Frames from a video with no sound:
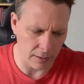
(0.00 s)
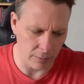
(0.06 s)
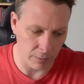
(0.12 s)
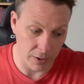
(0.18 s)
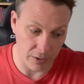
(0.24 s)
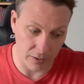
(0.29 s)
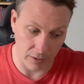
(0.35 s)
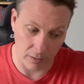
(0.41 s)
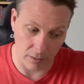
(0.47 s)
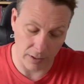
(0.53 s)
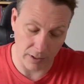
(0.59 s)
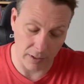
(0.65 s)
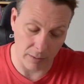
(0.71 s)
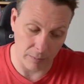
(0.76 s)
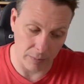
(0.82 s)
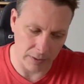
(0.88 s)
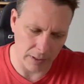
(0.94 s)
which is already
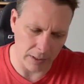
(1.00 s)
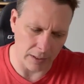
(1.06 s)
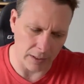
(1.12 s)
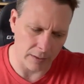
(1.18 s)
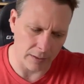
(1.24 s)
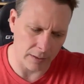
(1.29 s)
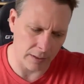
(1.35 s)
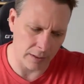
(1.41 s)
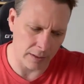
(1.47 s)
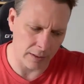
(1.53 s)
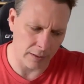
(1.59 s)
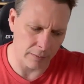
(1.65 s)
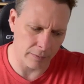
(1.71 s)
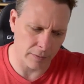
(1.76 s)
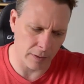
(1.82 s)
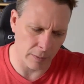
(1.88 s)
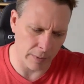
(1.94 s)
complete
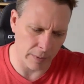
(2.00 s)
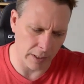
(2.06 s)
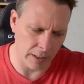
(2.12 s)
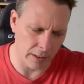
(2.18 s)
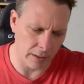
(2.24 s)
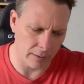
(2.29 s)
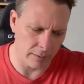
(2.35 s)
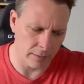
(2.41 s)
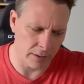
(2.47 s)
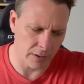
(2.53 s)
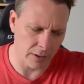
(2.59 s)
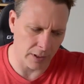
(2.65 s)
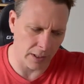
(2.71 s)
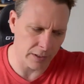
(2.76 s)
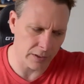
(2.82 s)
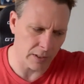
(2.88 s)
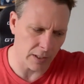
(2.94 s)
from a
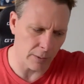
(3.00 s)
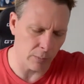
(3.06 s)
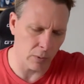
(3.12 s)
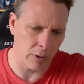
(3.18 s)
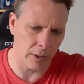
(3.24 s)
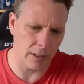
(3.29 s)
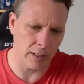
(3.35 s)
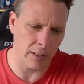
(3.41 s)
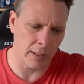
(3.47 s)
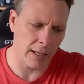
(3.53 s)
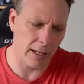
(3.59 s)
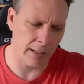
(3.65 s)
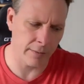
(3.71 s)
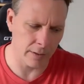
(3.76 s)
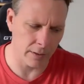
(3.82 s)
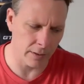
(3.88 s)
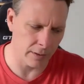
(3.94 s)
design standpoint. And I
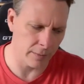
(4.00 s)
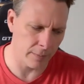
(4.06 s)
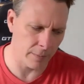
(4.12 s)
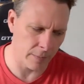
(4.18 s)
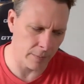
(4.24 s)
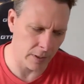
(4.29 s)
have a